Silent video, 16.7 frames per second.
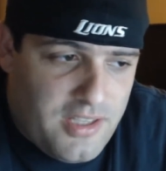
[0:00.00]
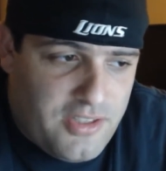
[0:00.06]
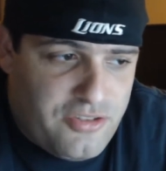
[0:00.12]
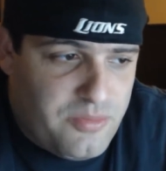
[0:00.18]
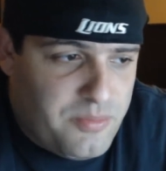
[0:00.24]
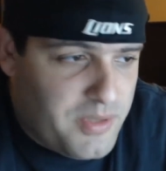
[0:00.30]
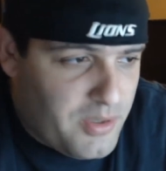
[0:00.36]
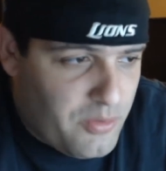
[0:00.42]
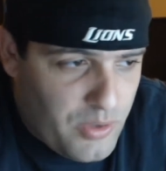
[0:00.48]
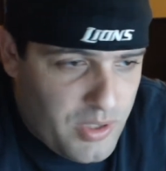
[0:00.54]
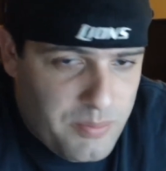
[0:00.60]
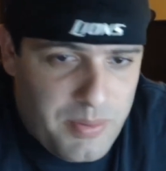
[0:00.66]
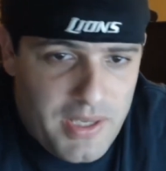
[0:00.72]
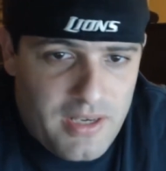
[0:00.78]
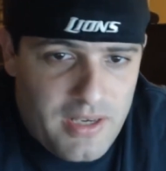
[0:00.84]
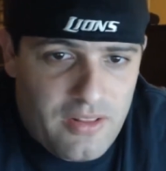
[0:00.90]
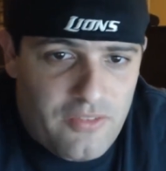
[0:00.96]
It should be a
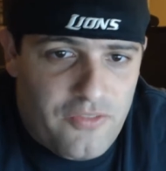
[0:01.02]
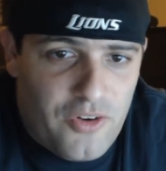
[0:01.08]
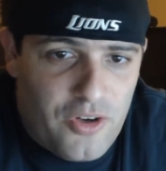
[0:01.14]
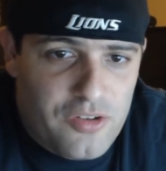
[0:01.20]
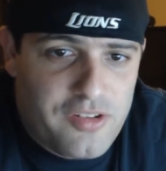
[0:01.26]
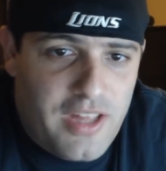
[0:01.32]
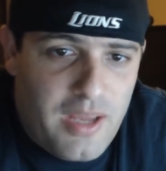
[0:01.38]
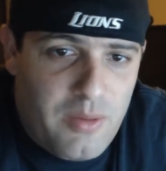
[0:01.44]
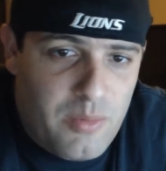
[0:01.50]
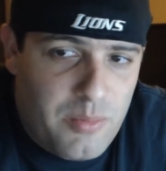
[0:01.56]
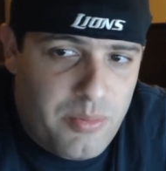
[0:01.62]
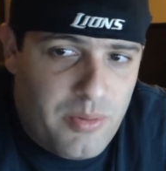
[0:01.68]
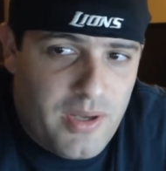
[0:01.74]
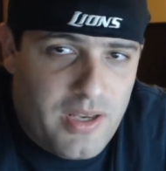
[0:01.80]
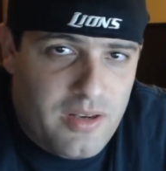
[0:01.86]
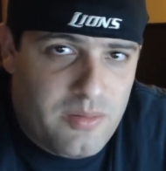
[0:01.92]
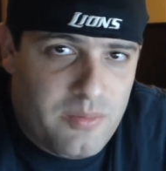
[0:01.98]
repeat of the first game we
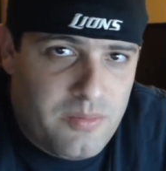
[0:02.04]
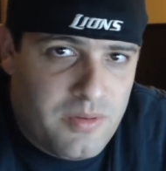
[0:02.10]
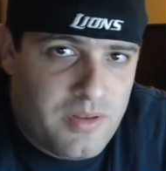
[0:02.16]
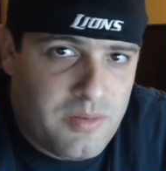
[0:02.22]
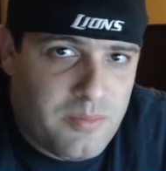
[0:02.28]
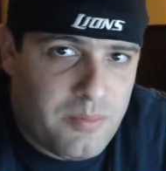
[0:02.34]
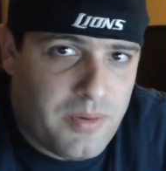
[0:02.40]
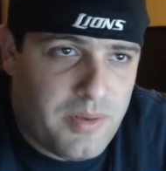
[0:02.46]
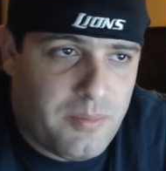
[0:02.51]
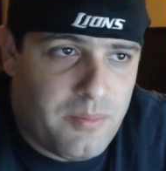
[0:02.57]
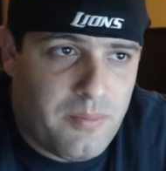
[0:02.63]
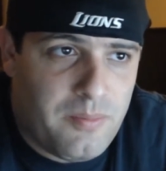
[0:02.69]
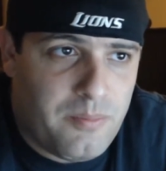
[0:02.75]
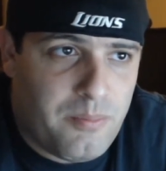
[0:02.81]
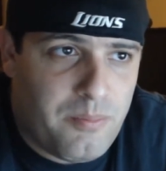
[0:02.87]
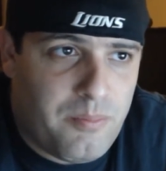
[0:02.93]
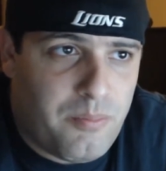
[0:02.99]
played them, but
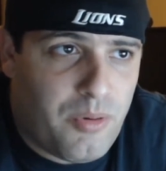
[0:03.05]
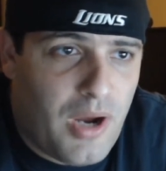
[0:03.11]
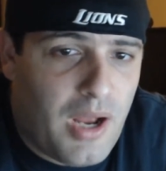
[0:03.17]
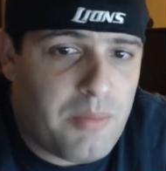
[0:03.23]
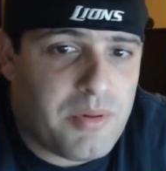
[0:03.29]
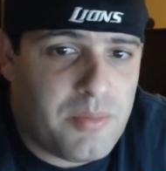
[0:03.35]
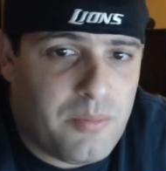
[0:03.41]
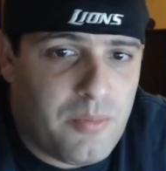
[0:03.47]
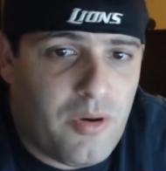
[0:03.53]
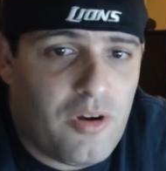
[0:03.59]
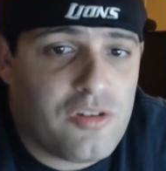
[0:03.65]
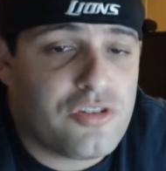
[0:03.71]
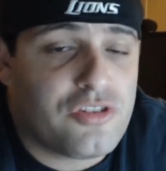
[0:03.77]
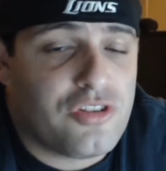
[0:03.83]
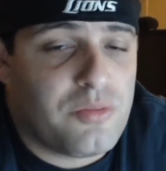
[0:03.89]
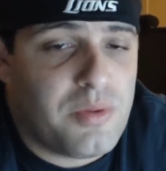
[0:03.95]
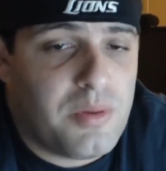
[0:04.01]
probably
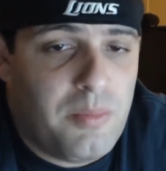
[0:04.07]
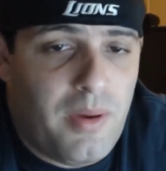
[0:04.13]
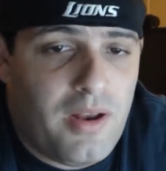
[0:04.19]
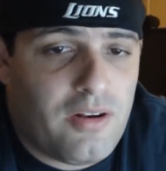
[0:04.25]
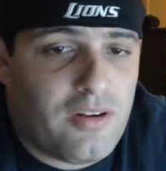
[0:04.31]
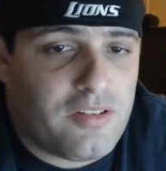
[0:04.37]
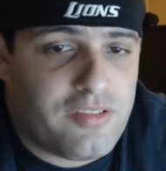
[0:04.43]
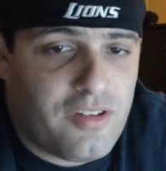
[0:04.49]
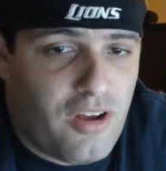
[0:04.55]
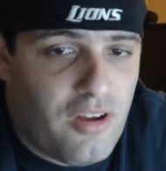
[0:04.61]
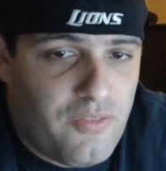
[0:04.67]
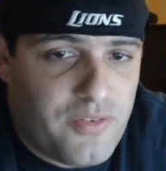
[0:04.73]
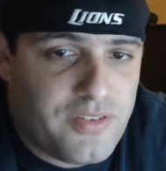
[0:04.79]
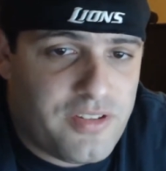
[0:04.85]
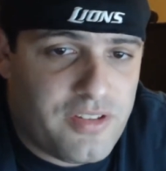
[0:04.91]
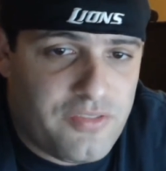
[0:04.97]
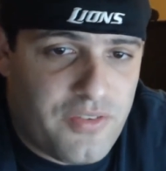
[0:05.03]
should be better because the
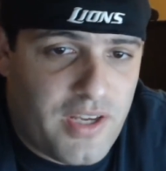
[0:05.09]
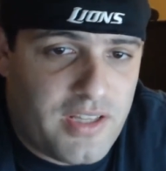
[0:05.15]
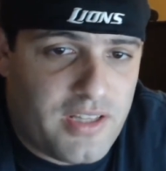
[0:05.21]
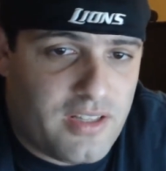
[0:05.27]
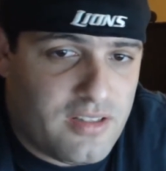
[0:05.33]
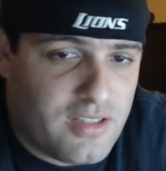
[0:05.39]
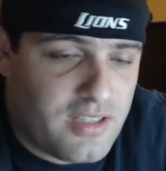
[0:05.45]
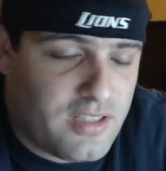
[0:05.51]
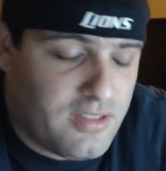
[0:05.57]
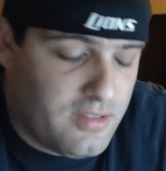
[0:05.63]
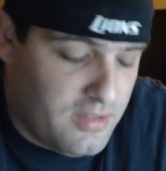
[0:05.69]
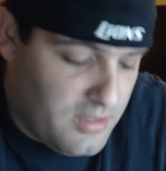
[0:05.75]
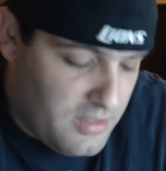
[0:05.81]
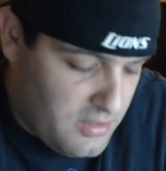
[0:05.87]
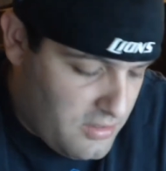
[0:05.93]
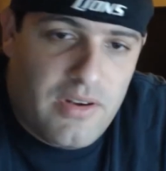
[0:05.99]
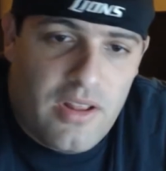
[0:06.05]
offense is finally clicking.
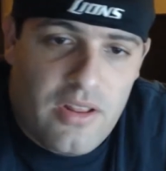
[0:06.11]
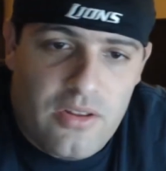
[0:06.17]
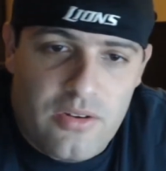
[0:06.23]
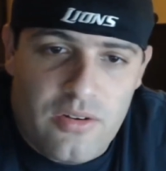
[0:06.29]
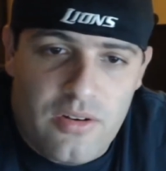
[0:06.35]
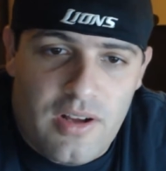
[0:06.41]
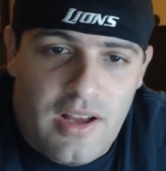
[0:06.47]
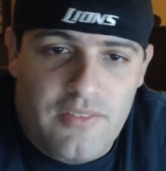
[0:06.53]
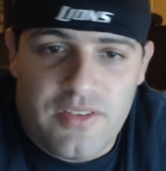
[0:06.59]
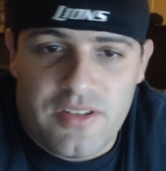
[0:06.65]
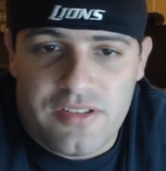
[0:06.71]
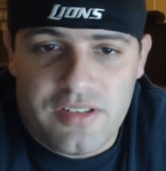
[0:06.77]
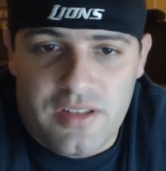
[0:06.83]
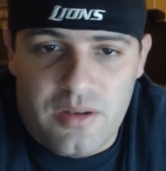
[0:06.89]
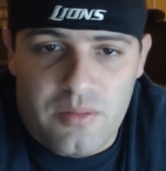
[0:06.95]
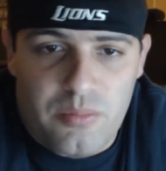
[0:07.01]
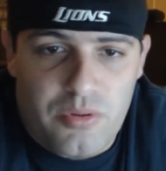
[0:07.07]
Have
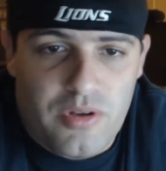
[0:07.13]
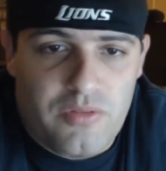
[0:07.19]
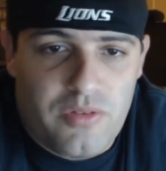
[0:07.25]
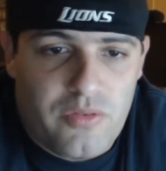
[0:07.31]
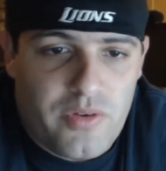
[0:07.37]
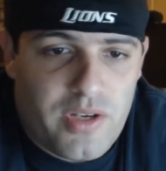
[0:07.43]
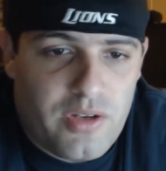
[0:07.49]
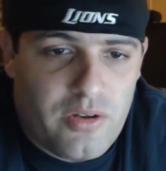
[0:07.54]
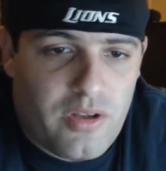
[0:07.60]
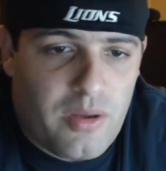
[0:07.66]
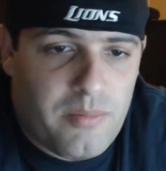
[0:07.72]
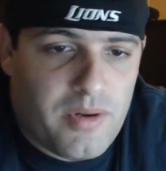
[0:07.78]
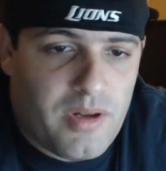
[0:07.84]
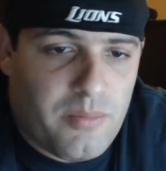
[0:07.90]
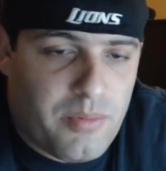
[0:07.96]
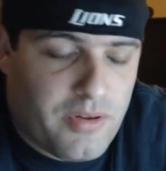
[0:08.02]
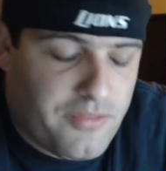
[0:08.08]
obviously a preview video
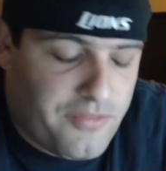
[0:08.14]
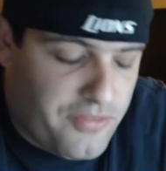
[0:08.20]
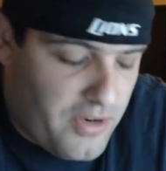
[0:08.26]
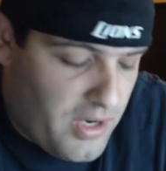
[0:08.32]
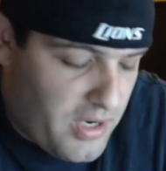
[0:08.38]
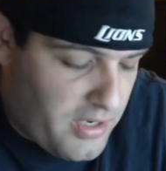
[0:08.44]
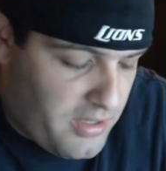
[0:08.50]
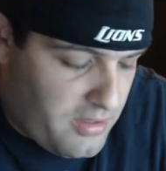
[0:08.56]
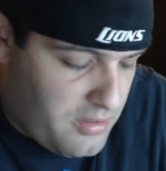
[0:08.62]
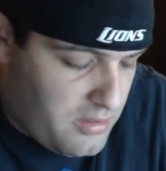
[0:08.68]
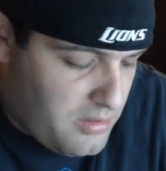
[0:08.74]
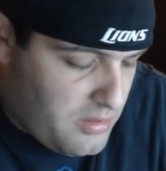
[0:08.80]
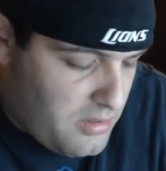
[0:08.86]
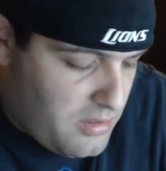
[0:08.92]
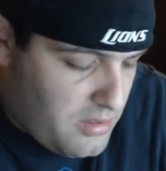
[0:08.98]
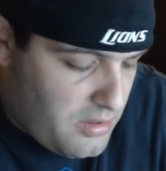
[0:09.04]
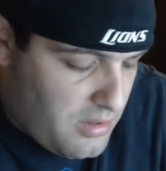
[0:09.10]
coming up on Friday.
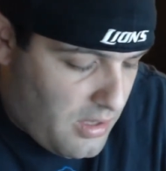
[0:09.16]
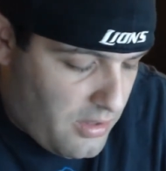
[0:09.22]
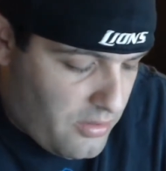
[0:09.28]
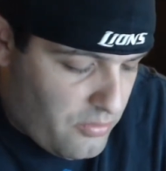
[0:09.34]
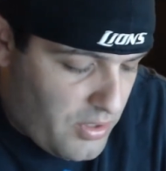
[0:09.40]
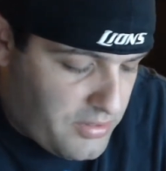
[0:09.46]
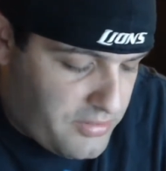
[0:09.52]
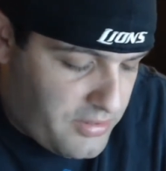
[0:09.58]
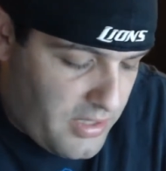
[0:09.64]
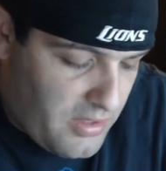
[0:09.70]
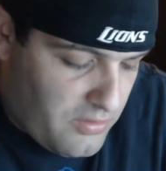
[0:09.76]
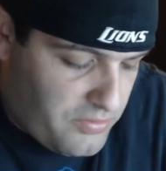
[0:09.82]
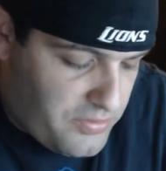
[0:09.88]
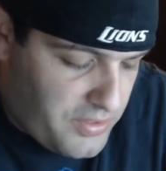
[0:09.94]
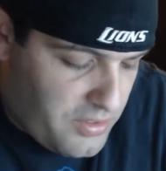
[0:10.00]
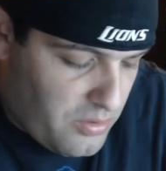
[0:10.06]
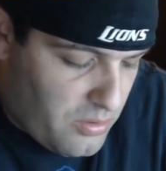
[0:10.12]
The rest of the
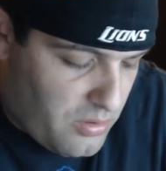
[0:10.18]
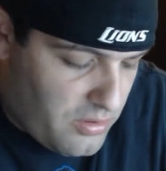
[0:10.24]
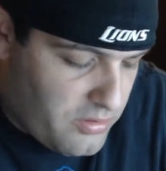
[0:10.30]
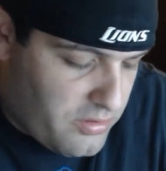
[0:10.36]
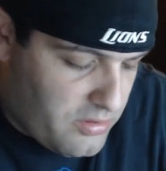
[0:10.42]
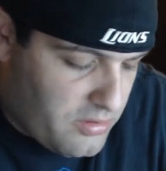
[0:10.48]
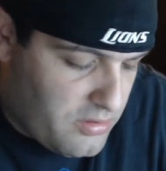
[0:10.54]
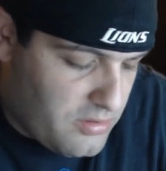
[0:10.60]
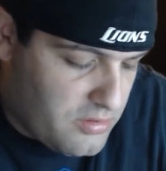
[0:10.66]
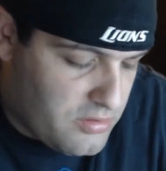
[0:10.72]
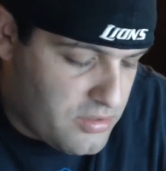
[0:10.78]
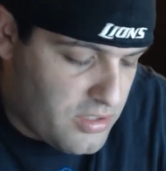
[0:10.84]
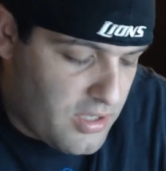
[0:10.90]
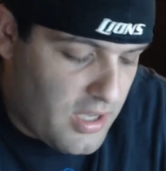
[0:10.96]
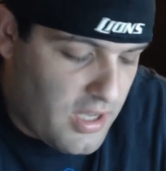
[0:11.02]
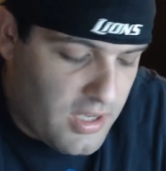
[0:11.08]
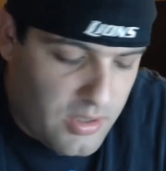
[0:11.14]
NFC North,
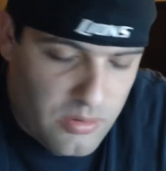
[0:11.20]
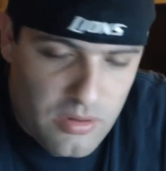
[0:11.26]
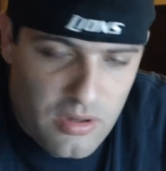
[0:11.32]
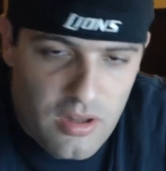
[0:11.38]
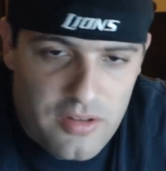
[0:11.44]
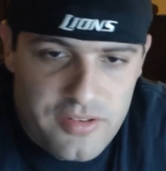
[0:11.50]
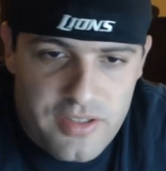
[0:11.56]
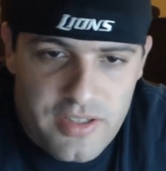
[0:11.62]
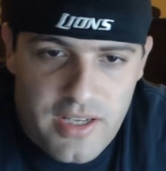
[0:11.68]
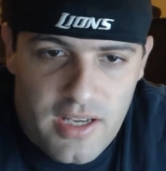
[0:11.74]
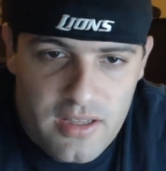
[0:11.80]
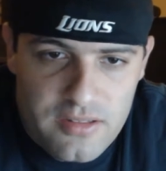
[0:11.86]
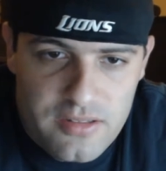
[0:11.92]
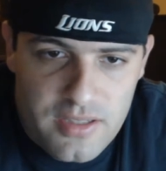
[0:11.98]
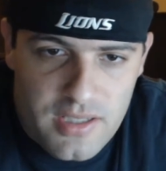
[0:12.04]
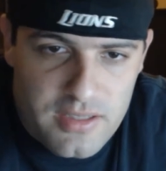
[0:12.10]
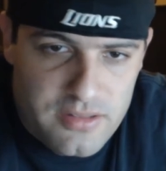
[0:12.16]
Chicago lost to
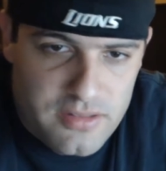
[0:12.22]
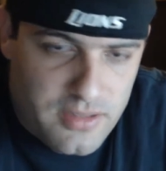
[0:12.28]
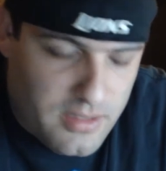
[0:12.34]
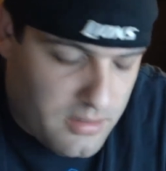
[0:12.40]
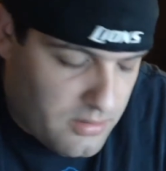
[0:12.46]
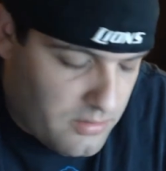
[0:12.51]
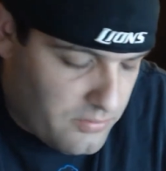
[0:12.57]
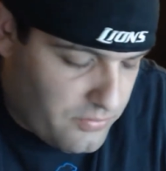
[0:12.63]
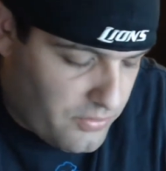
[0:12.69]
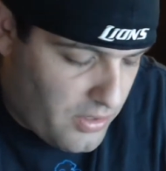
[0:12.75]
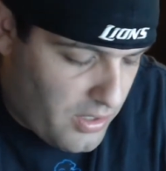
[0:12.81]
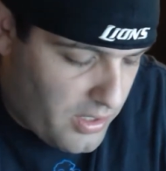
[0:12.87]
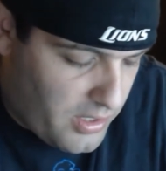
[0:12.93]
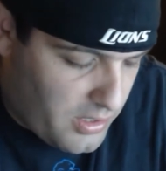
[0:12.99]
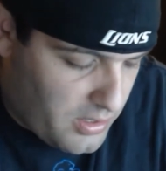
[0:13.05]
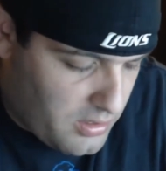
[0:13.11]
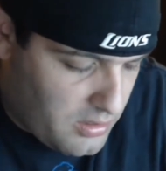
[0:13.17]
Dallas, like I said, on
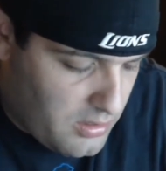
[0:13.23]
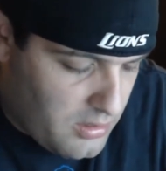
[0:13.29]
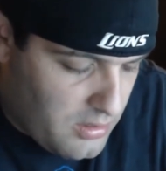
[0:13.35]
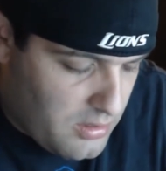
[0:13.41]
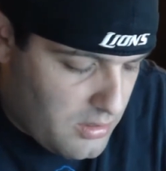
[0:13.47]
Friday.